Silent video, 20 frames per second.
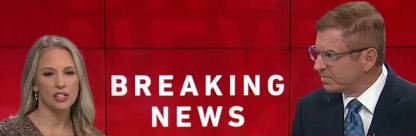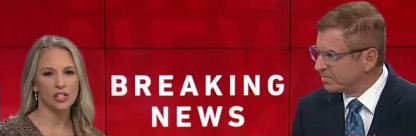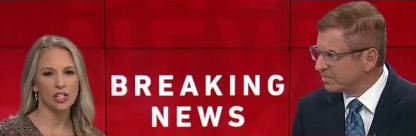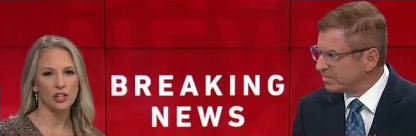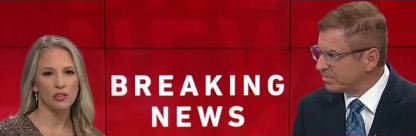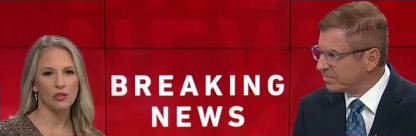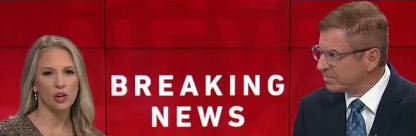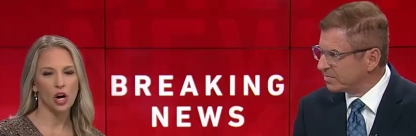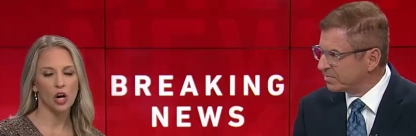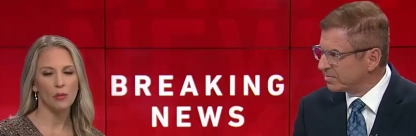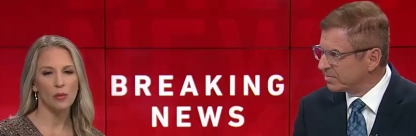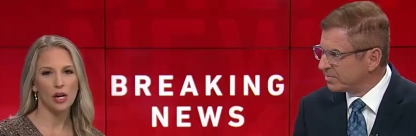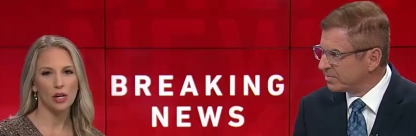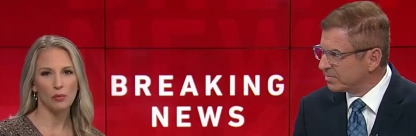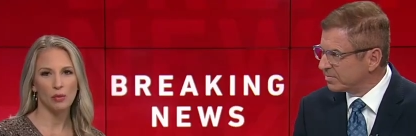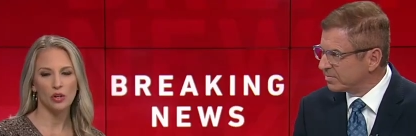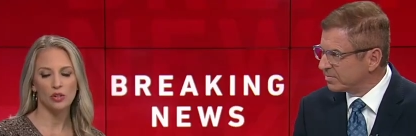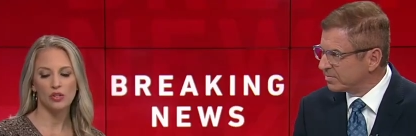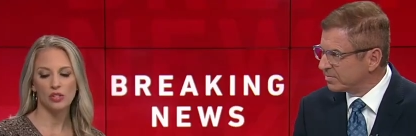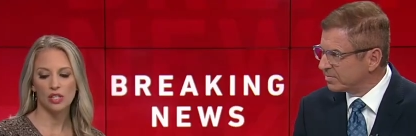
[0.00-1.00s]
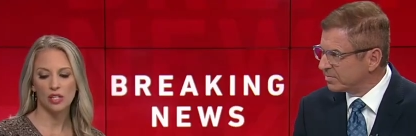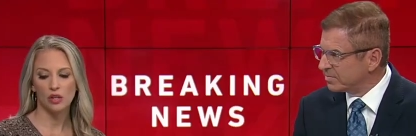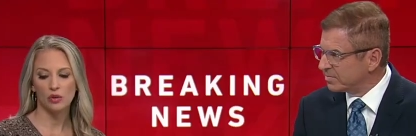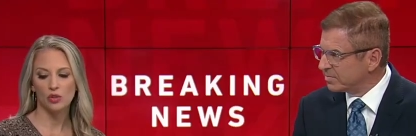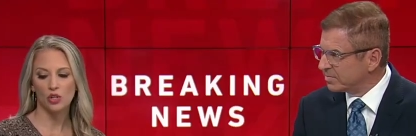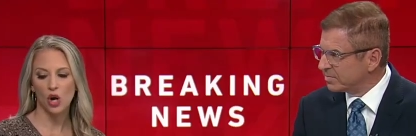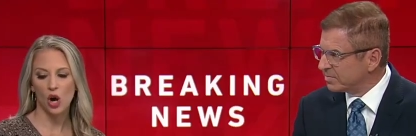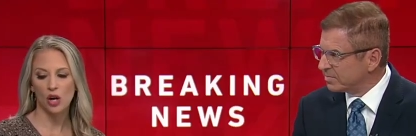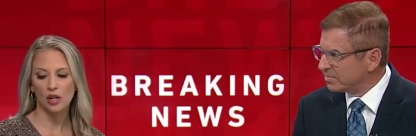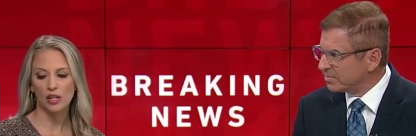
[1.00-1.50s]
Speaker 1: Sheriff Carmine
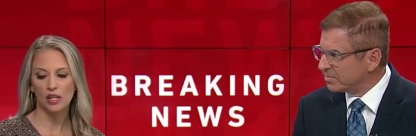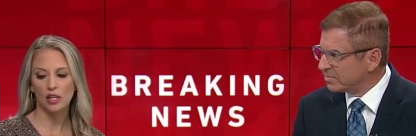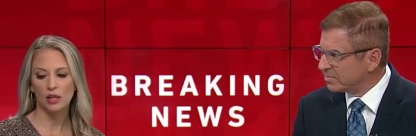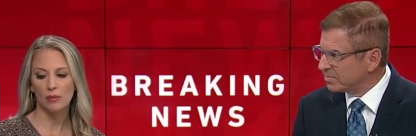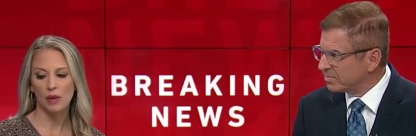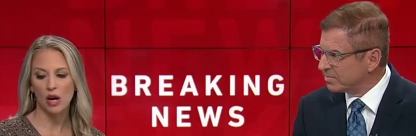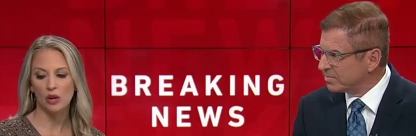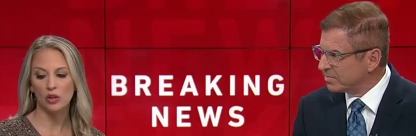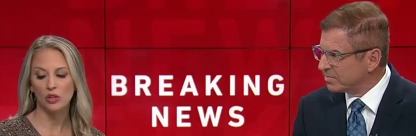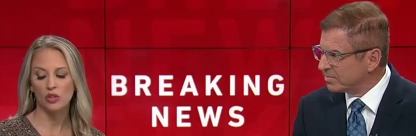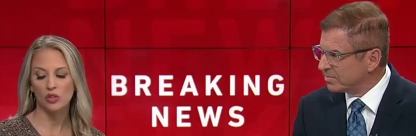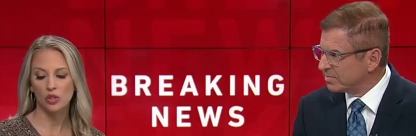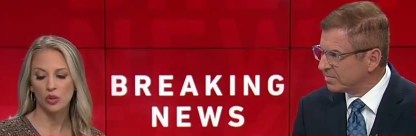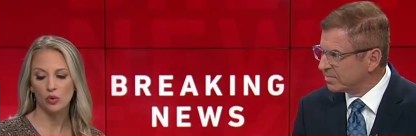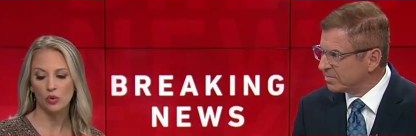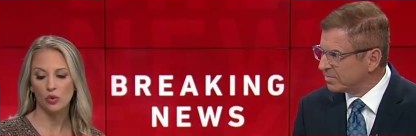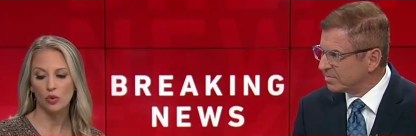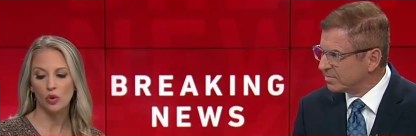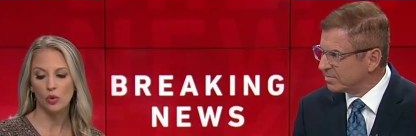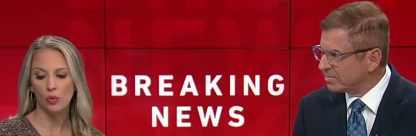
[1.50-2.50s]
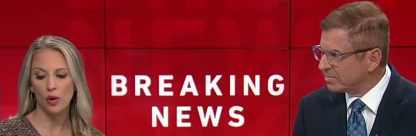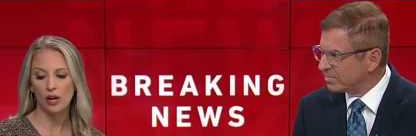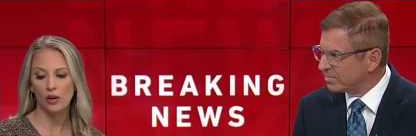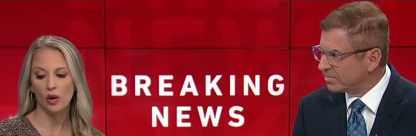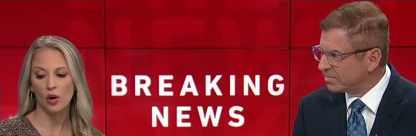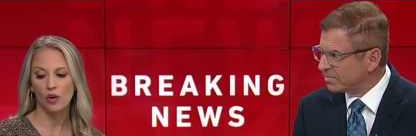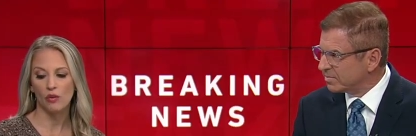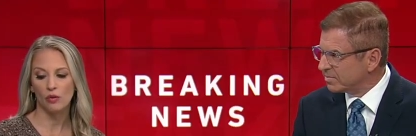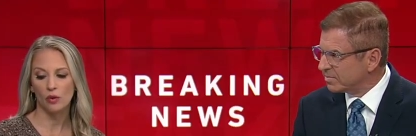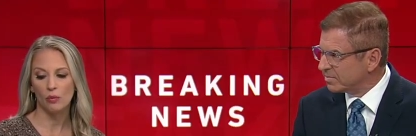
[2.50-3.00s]
Marceno talking about a student who
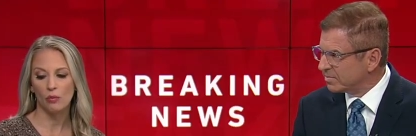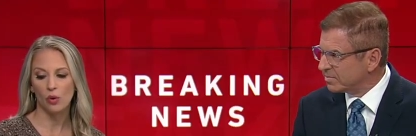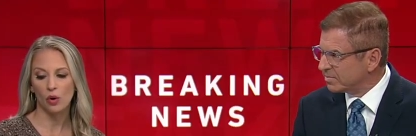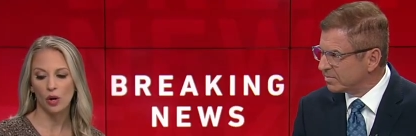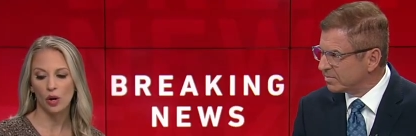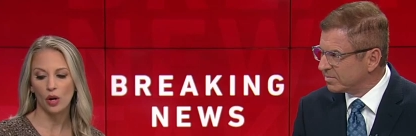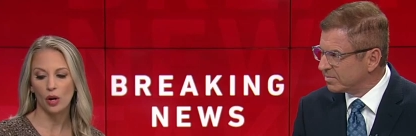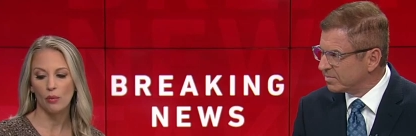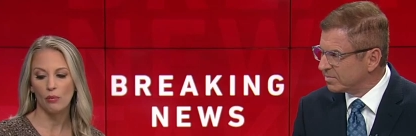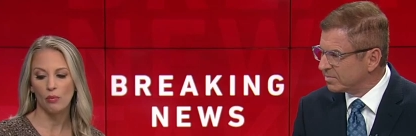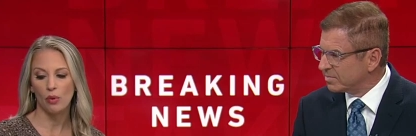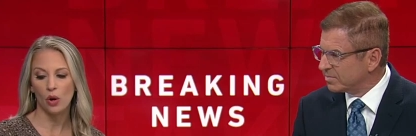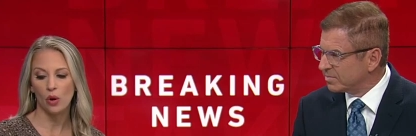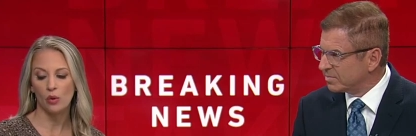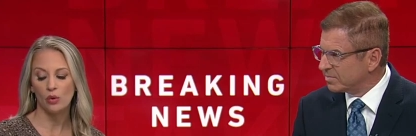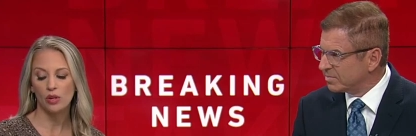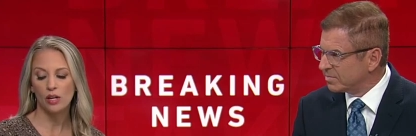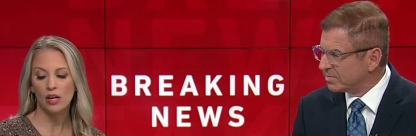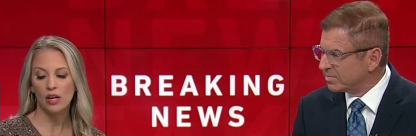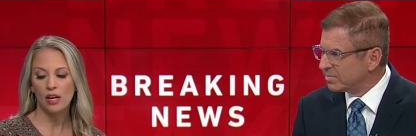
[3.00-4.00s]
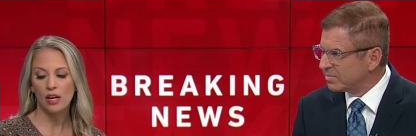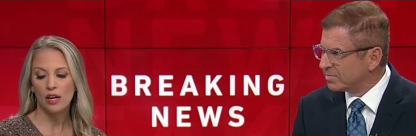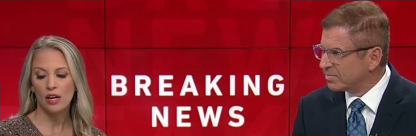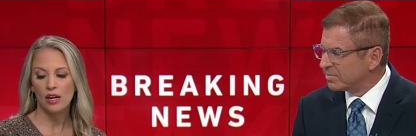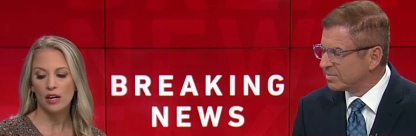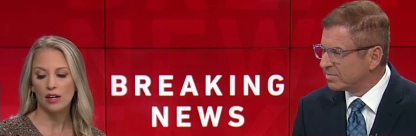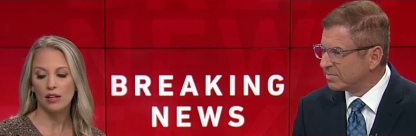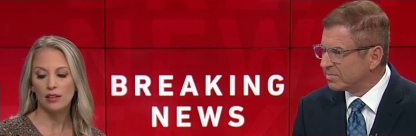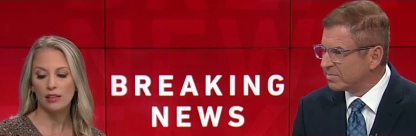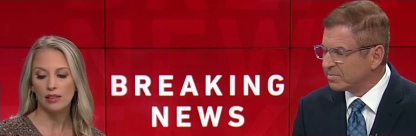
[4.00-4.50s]
went overboard on a boat
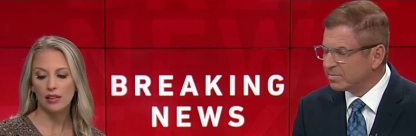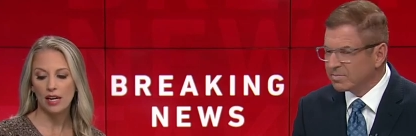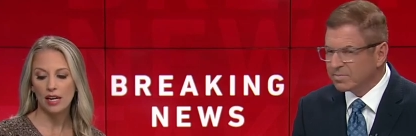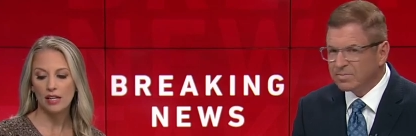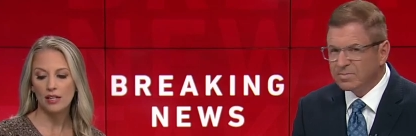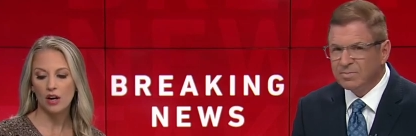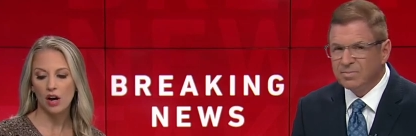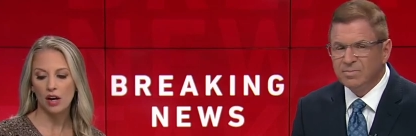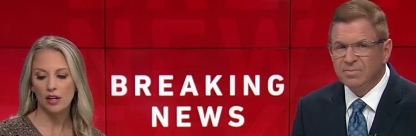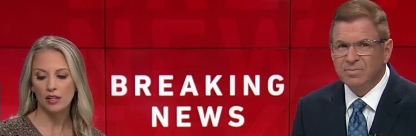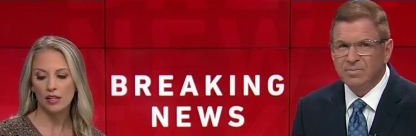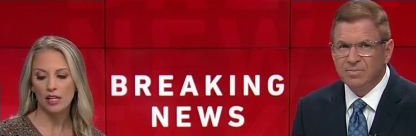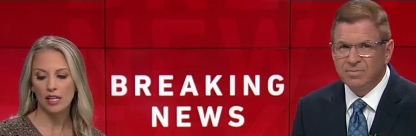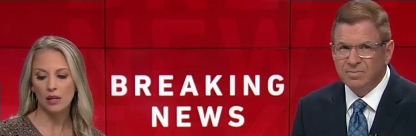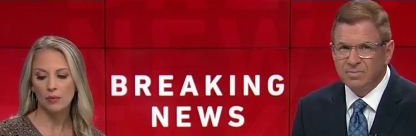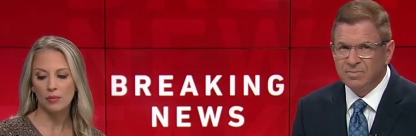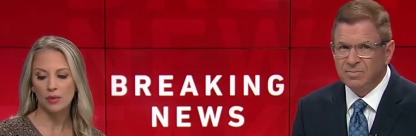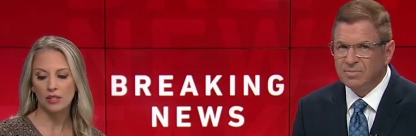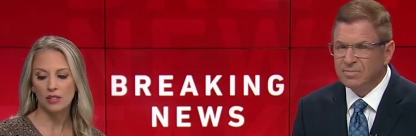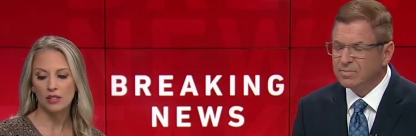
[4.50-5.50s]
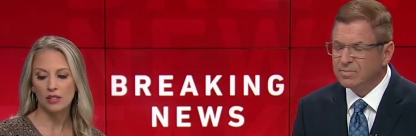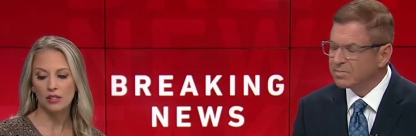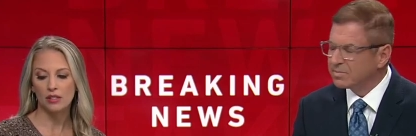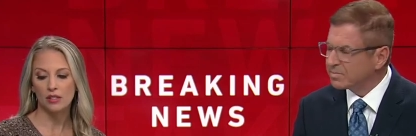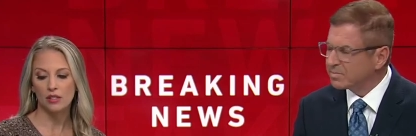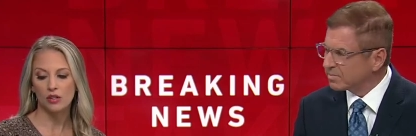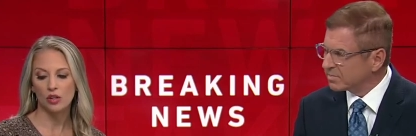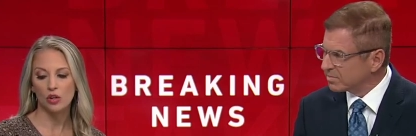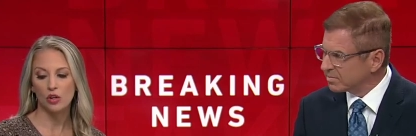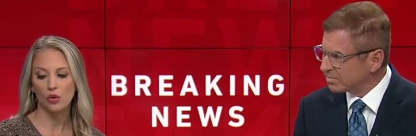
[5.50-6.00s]
in a lake on campus. This
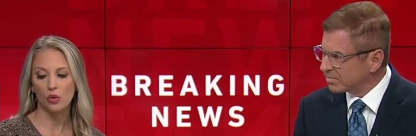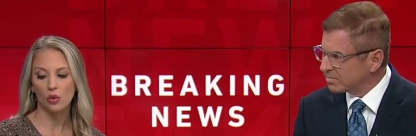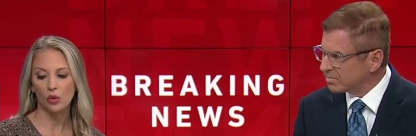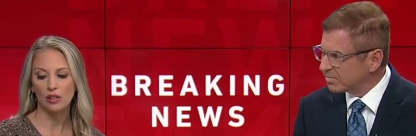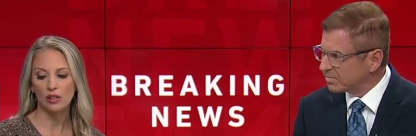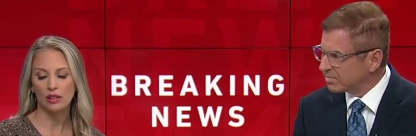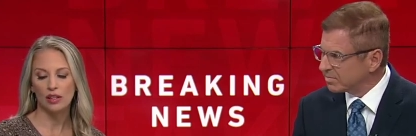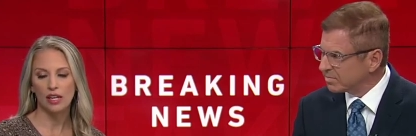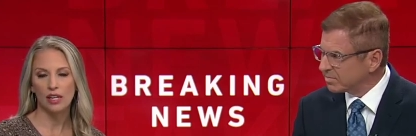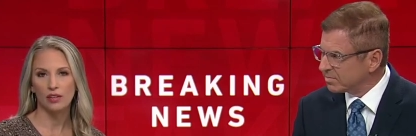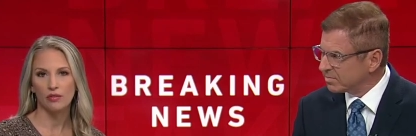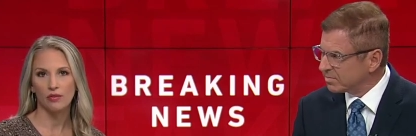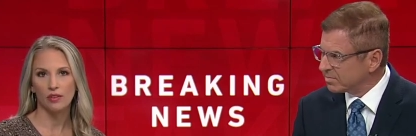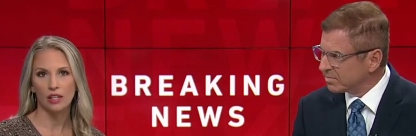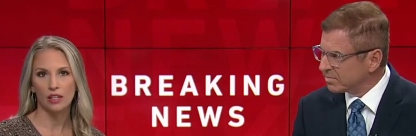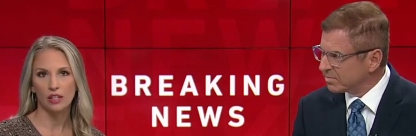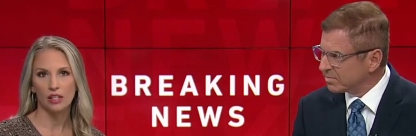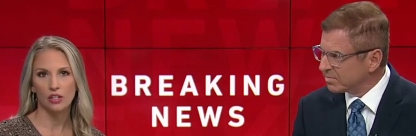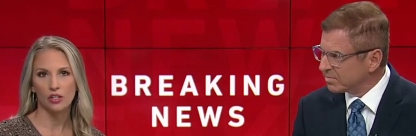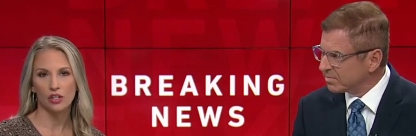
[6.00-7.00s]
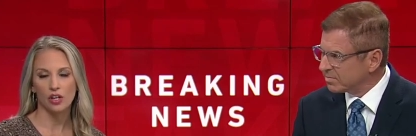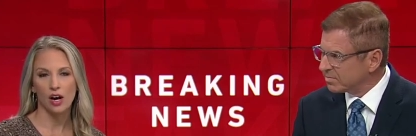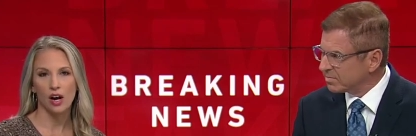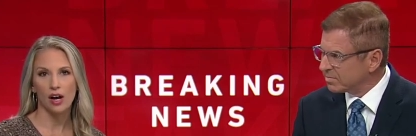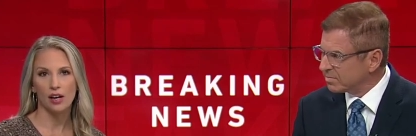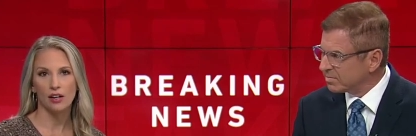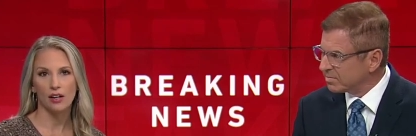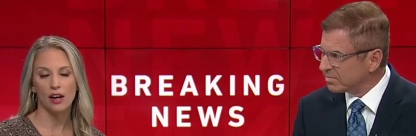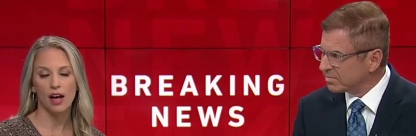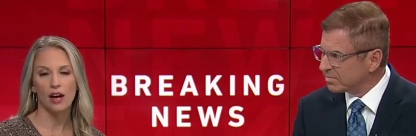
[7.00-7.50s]
is the North Lake Village
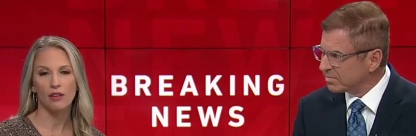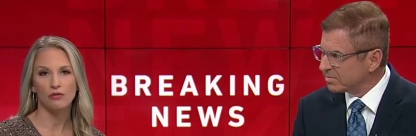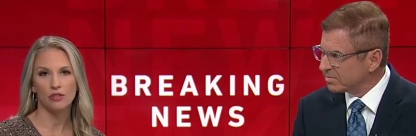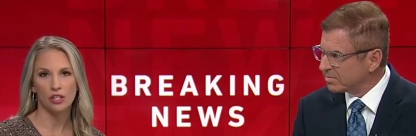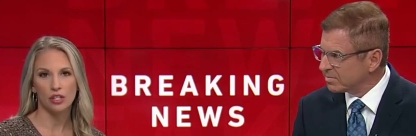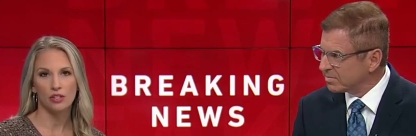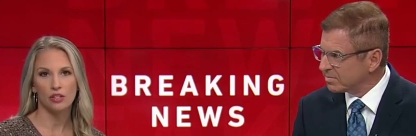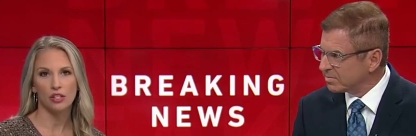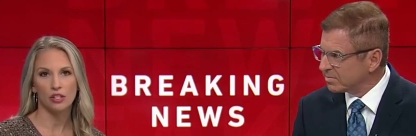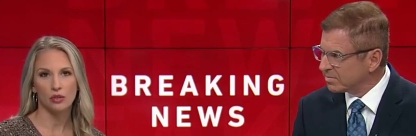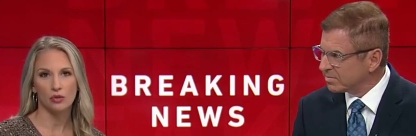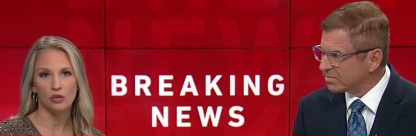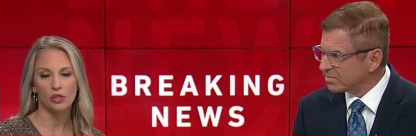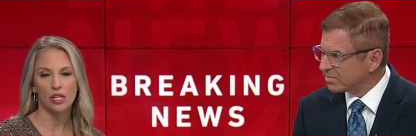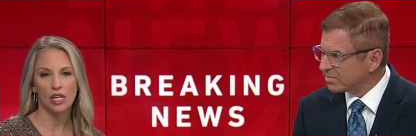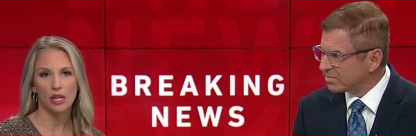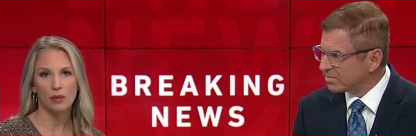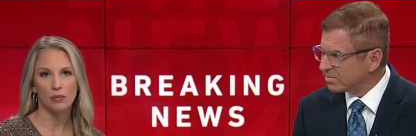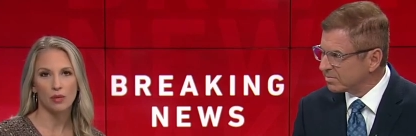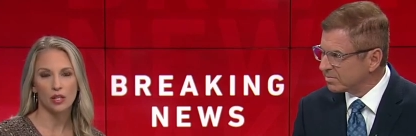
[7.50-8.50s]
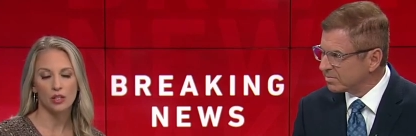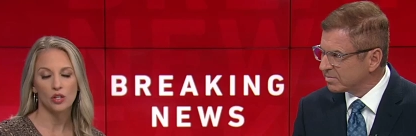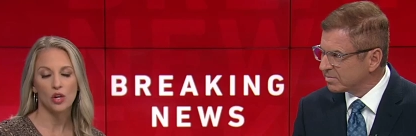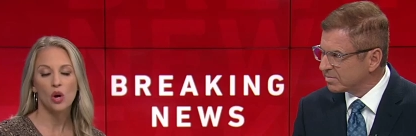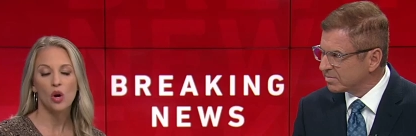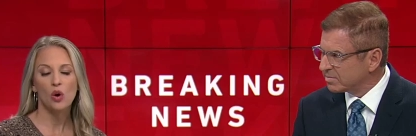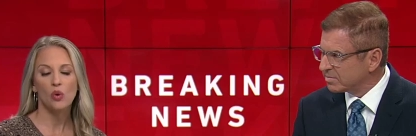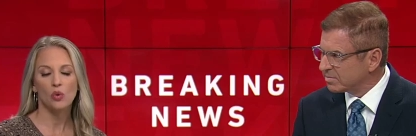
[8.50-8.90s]
on FGCU's campus.